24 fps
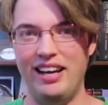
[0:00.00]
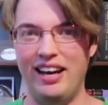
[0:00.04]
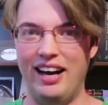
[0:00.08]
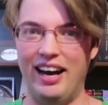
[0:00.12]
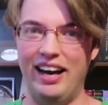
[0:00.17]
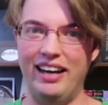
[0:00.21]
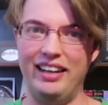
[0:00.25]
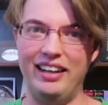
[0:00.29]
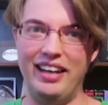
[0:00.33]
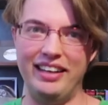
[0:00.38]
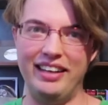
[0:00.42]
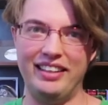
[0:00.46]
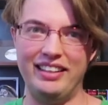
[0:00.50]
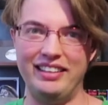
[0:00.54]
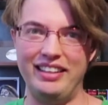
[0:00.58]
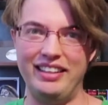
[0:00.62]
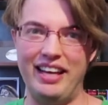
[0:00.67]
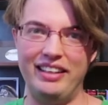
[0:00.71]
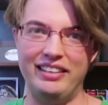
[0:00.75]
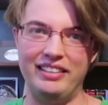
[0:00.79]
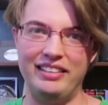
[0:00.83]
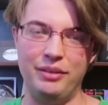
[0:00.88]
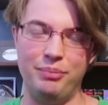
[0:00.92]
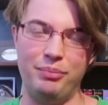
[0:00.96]
I likened
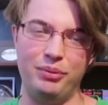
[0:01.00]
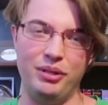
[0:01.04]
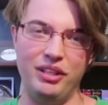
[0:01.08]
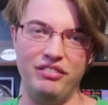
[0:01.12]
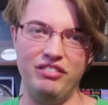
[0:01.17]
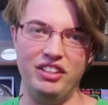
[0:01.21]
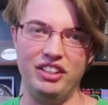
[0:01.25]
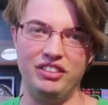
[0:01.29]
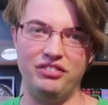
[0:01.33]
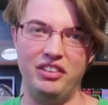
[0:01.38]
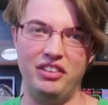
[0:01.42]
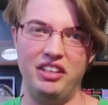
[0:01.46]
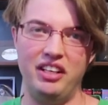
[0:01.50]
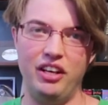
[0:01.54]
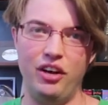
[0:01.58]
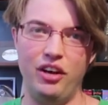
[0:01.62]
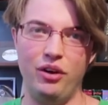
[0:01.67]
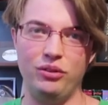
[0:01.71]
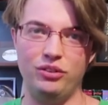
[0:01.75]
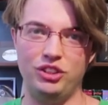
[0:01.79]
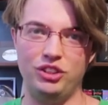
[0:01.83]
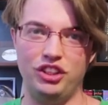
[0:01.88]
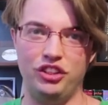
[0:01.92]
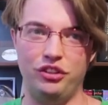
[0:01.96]
that in a previous
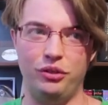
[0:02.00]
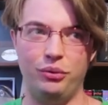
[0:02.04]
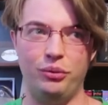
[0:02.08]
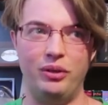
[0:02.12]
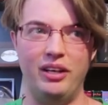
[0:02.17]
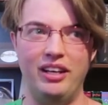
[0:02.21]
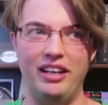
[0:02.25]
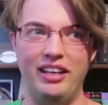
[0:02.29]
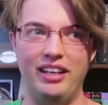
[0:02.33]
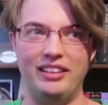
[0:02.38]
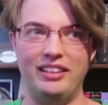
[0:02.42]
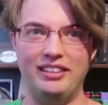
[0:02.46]
video to